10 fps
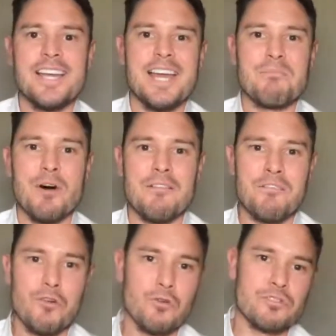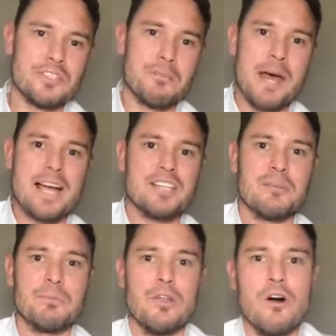It might fall to the back of the
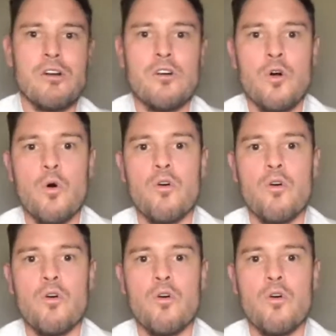block.